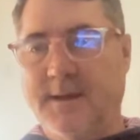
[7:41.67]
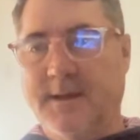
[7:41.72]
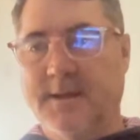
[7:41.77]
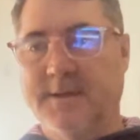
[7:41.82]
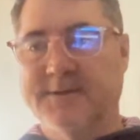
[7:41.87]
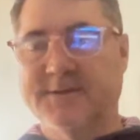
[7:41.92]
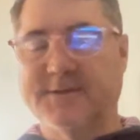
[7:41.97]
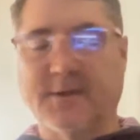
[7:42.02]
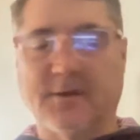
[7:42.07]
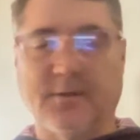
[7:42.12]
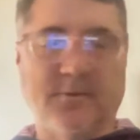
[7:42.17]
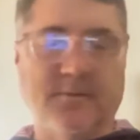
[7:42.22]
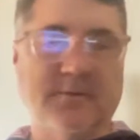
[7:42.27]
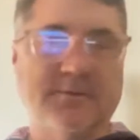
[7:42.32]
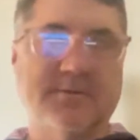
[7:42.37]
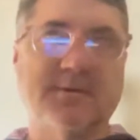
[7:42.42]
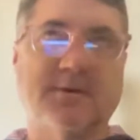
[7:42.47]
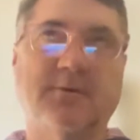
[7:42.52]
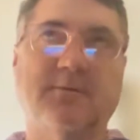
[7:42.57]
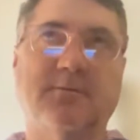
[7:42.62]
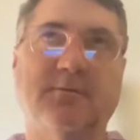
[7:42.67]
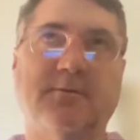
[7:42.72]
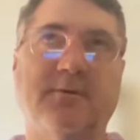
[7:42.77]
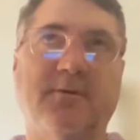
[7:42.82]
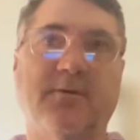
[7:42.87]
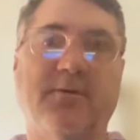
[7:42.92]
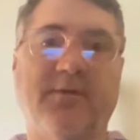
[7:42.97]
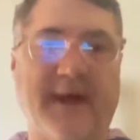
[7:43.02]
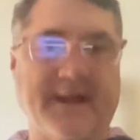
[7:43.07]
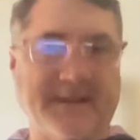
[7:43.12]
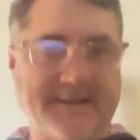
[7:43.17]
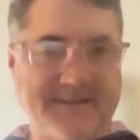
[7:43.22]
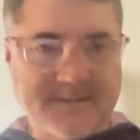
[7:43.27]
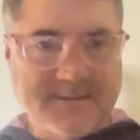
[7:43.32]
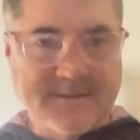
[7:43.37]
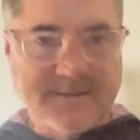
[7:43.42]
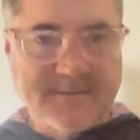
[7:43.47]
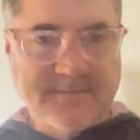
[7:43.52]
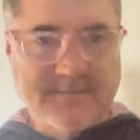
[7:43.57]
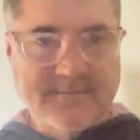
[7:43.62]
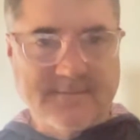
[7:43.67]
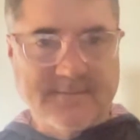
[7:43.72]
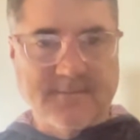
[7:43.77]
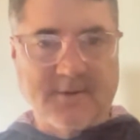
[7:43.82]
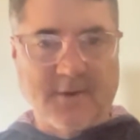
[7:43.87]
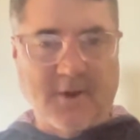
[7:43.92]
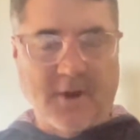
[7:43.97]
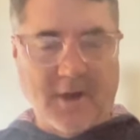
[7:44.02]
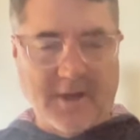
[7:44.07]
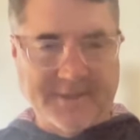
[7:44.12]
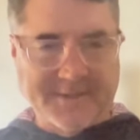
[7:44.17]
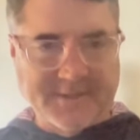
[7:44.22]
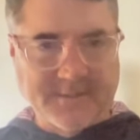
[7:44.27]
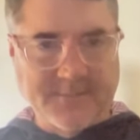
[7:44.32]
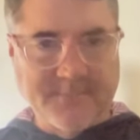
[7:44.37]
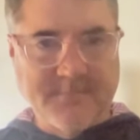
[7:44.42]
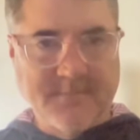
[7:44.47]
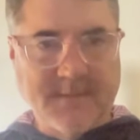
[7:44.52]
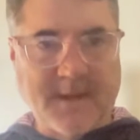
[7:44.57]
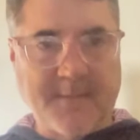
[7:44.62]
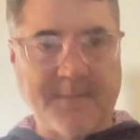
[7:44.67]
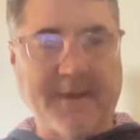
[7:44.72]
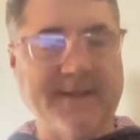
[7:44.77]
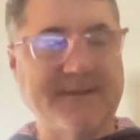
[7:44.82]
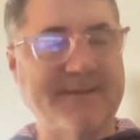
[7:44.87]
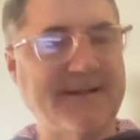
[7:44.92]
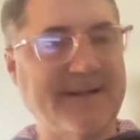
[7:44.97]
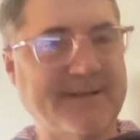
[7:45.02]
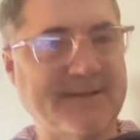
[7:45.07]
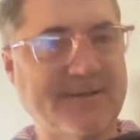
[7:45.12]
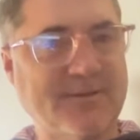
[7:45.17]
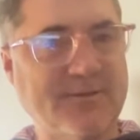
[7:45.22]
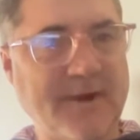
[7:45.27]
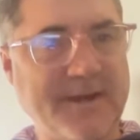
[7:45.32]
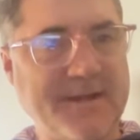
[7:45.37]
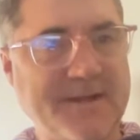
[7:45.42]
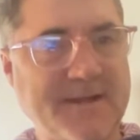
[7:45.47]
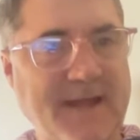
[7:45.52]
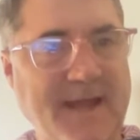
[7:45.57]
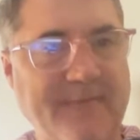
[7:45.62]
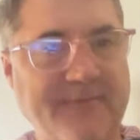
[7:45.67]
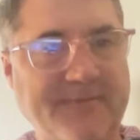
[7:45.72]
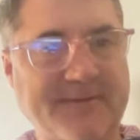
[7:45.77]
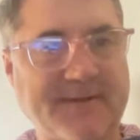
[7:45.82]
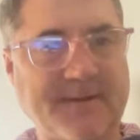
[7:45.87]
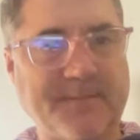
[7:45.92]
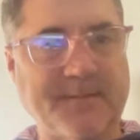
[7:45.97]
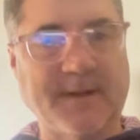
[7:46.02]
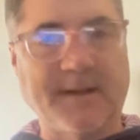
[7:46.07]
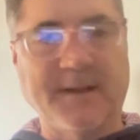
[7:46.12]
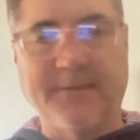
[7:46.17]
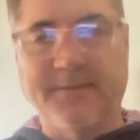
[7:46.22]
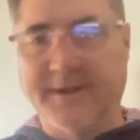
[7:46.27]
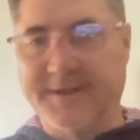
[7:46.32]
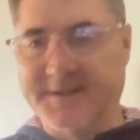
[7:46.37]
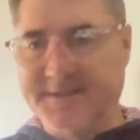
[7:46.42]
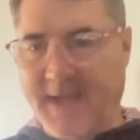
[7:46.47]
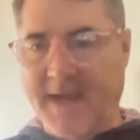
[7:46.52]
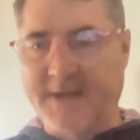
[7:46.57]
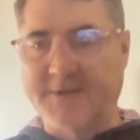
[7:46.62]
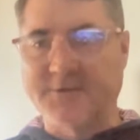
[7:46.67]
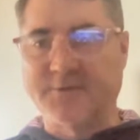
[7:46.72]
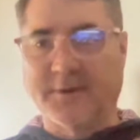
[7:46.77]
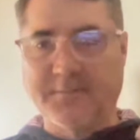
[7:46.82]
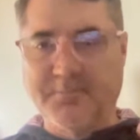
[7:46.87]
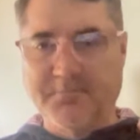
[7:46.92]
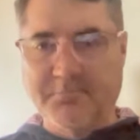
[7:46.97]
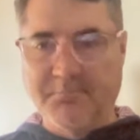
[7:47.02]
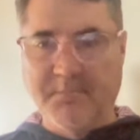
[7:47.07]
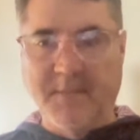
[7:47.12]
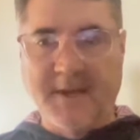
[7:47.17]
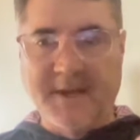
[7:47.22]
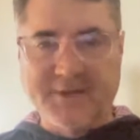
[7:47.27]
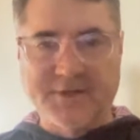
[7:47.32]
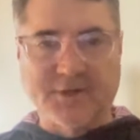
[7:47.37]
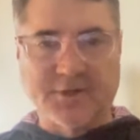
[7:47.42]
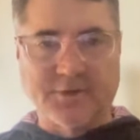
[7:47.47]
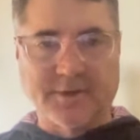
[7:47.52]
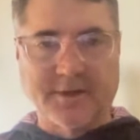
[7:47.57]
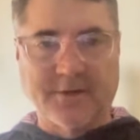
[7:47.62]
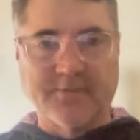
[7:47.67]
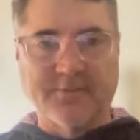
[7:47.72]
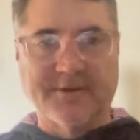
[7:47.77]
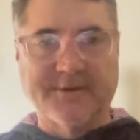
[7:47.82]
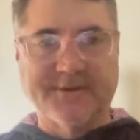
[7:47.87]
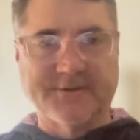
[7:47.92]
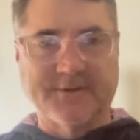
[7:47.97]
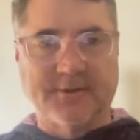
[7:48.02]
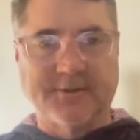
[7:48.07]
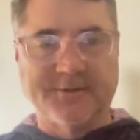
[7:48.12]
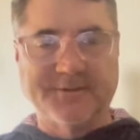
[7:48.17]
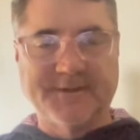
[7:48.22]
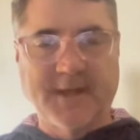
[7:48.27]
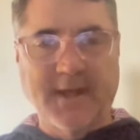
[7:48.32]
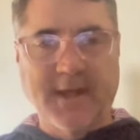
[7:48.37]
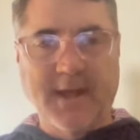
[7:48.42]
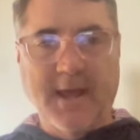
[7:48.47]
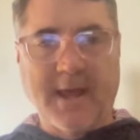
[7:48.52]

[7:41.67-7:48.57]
So that's awesome. I mean, it's great to have somebody that's actually measuring results.